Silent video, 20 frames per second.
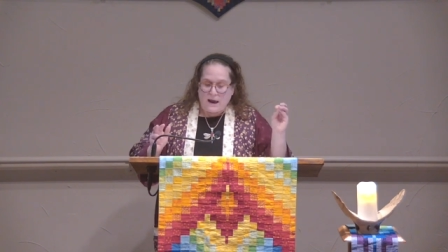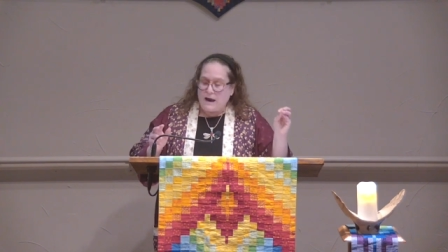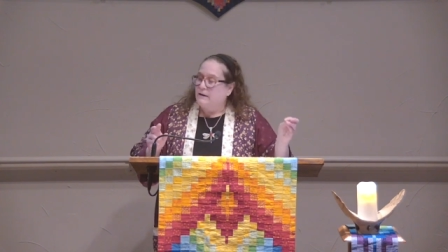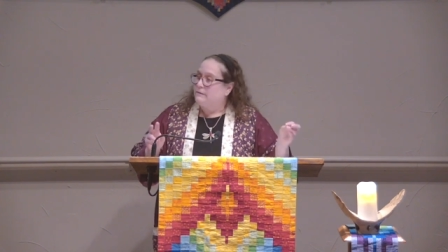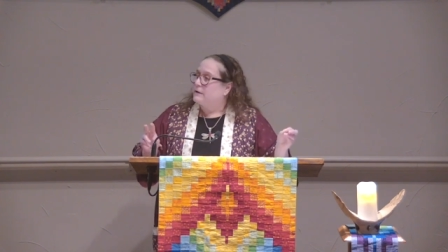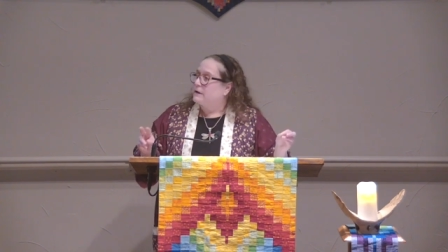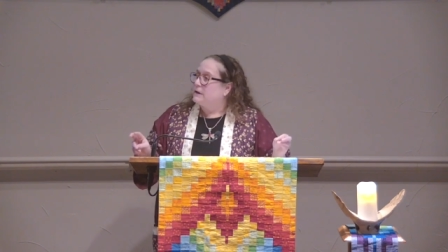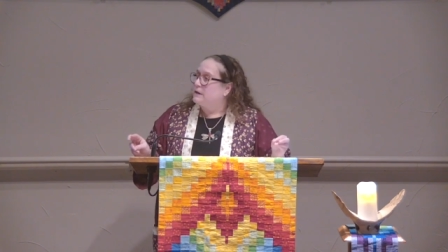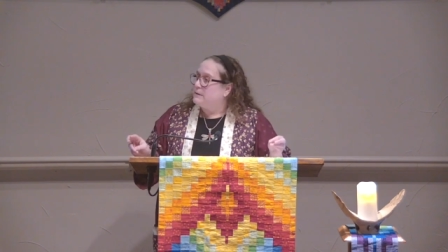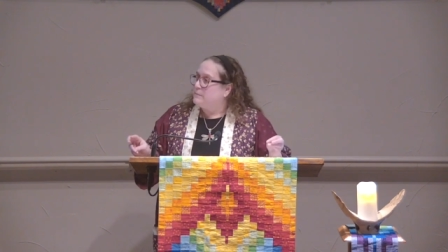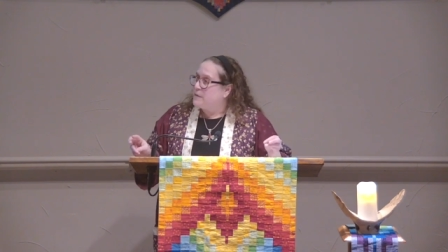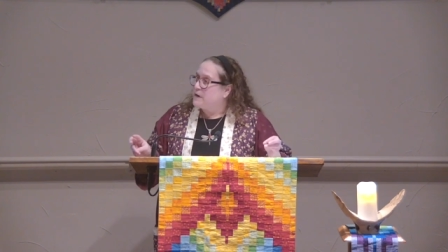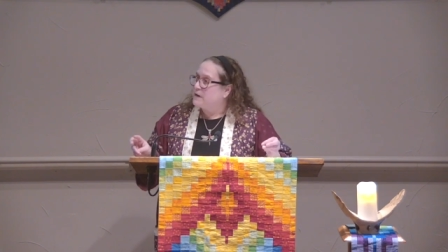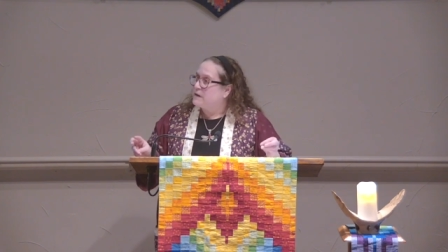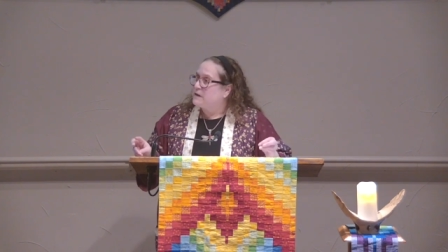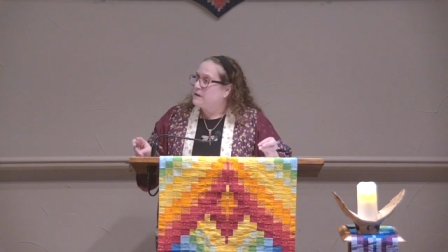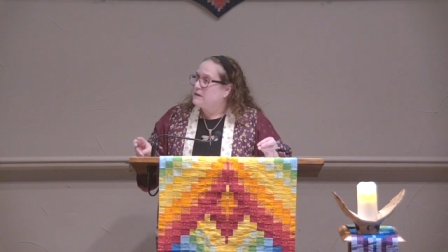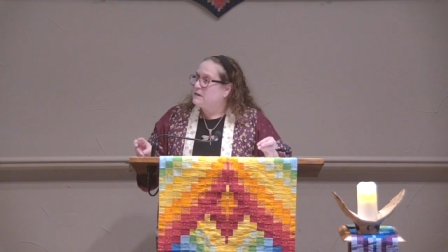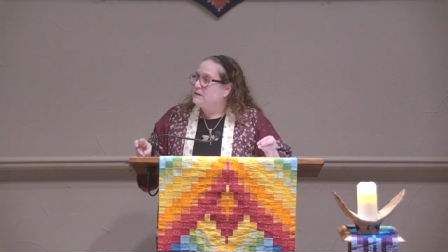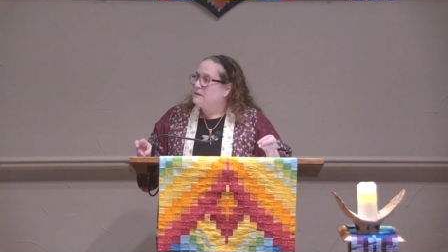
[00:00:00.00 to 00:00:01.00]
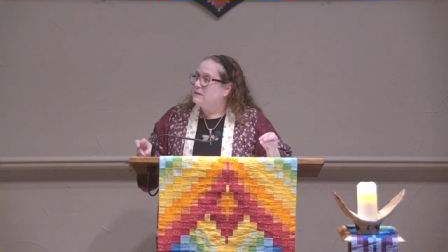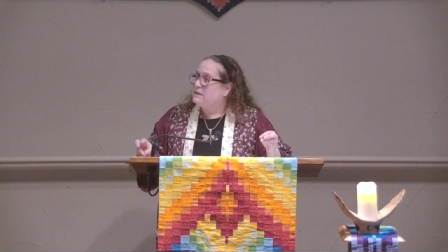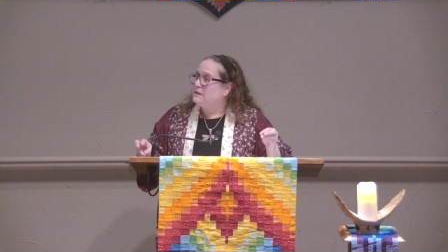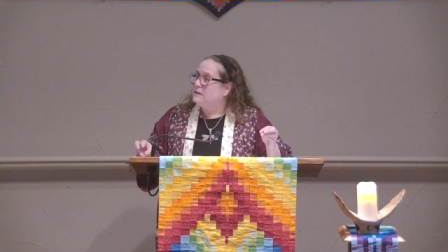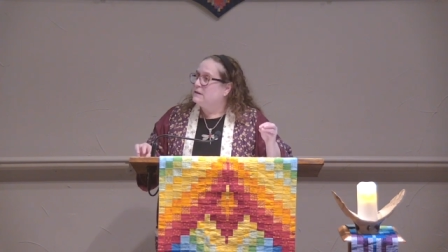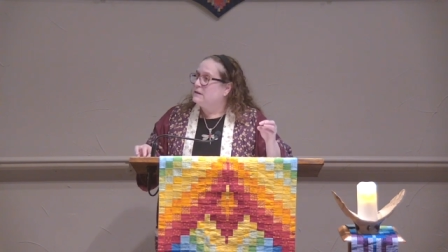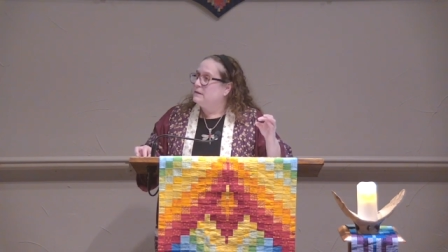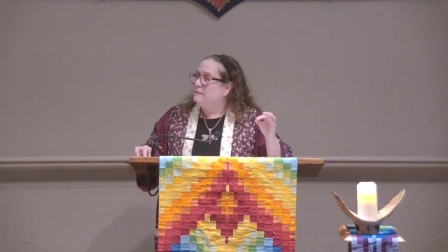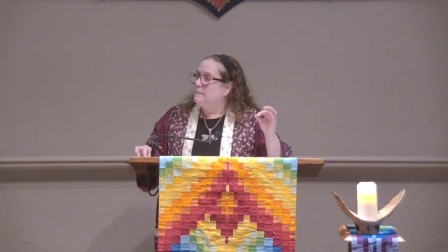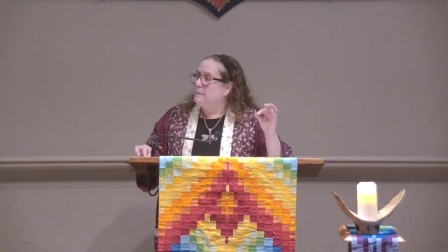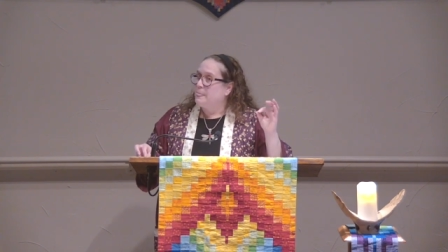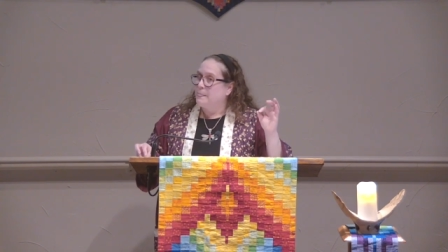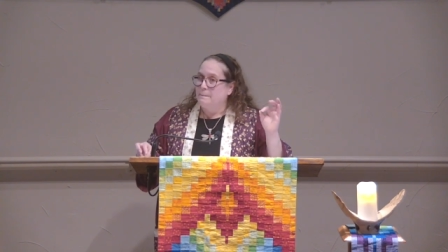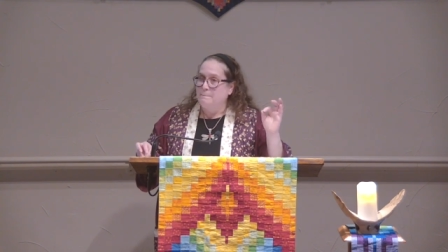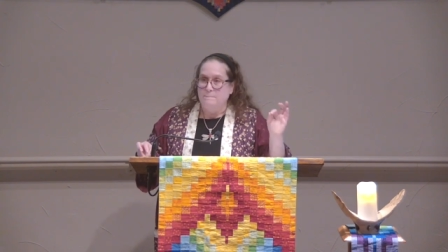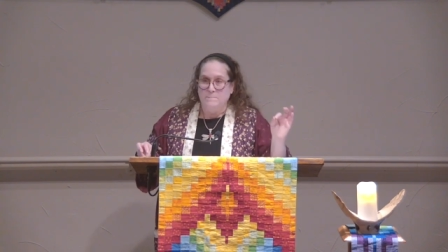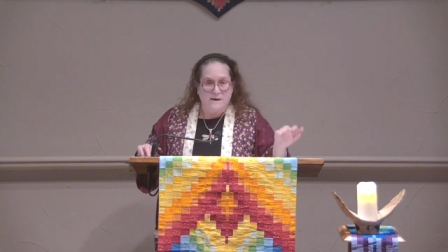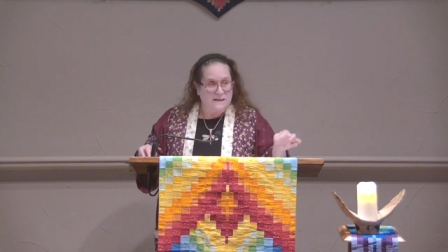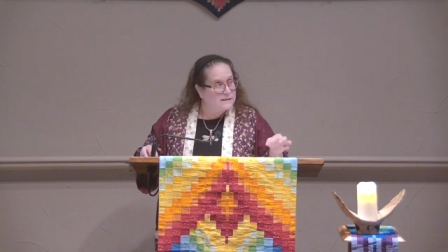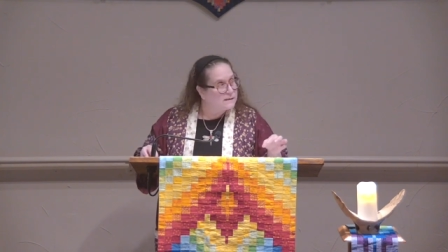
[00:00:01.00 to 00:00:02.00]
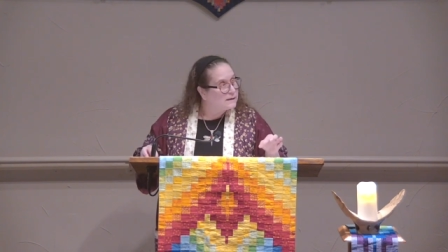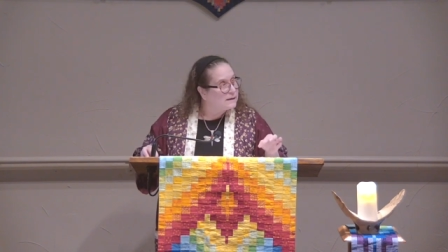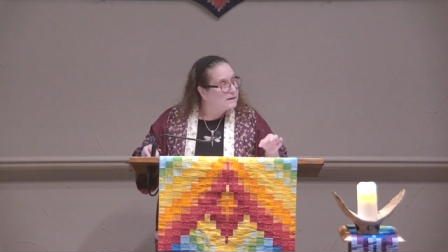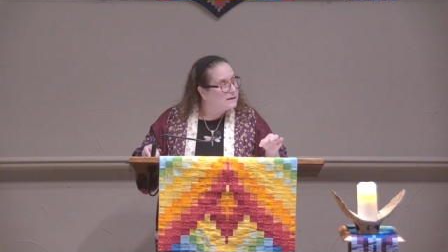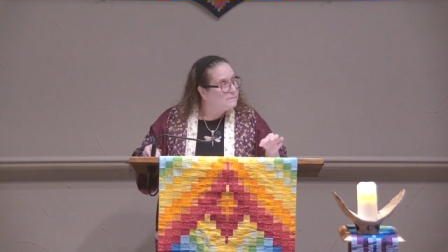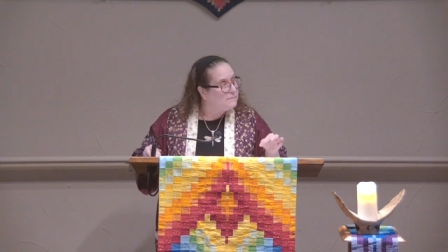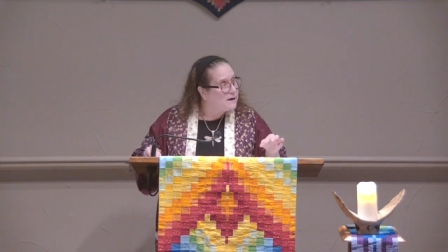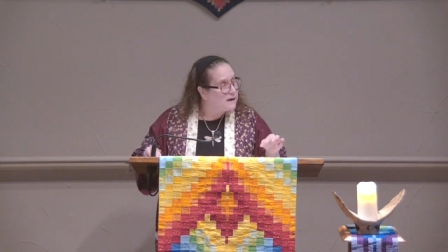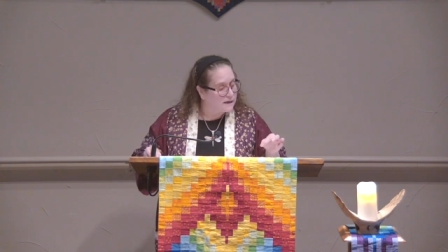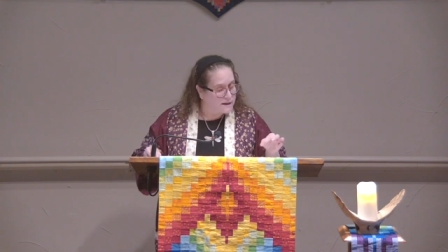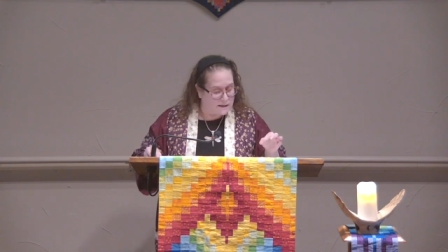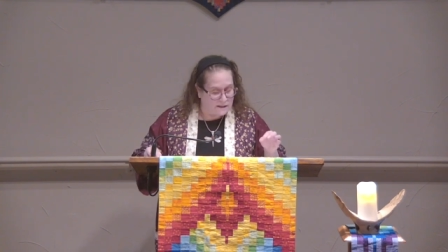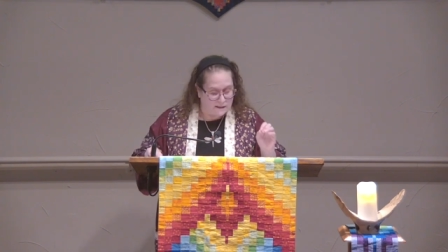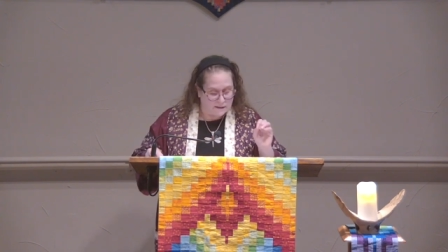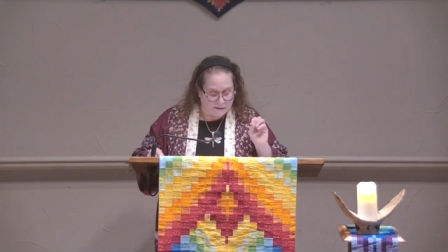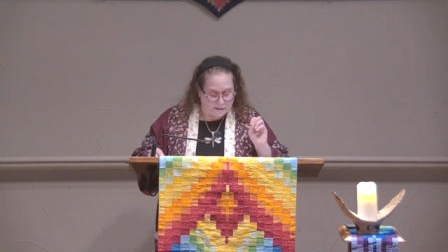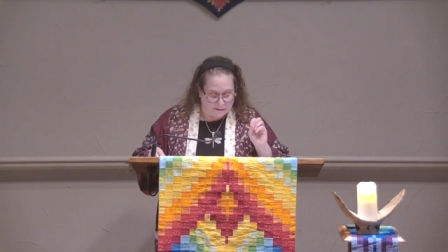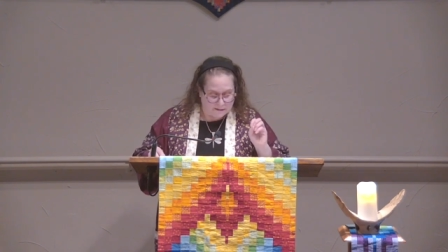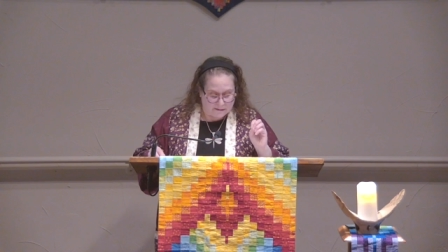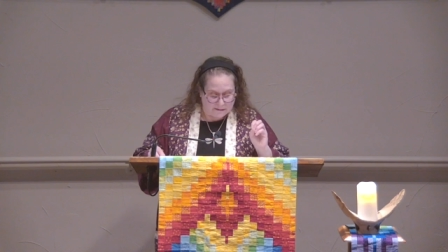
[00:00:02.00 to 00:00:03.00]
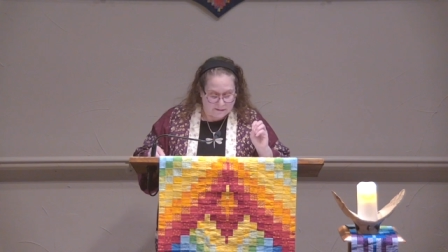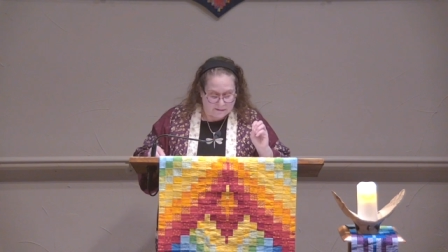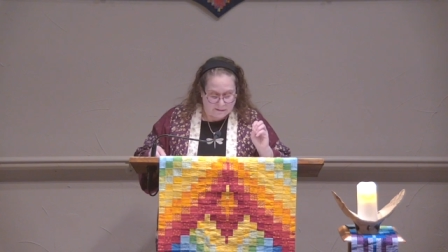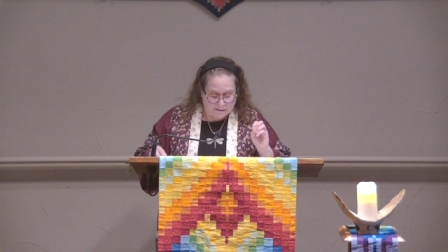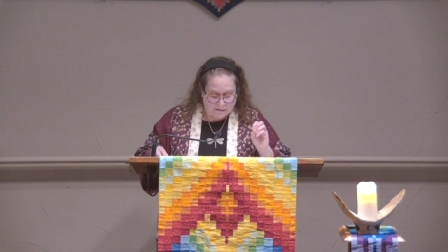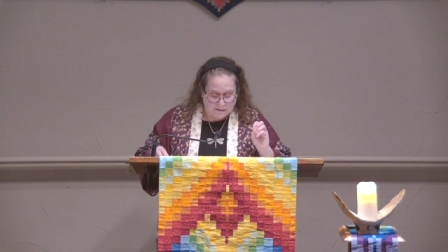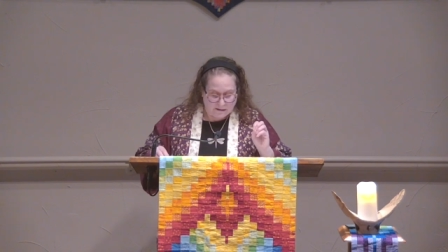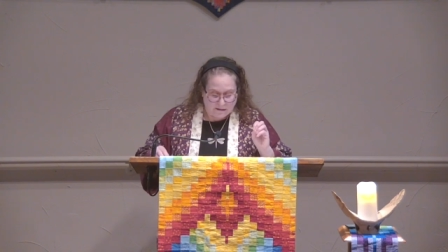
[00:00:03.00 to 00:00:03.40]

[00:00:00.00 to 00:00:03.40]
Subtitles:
African Americans, Mexican Americans,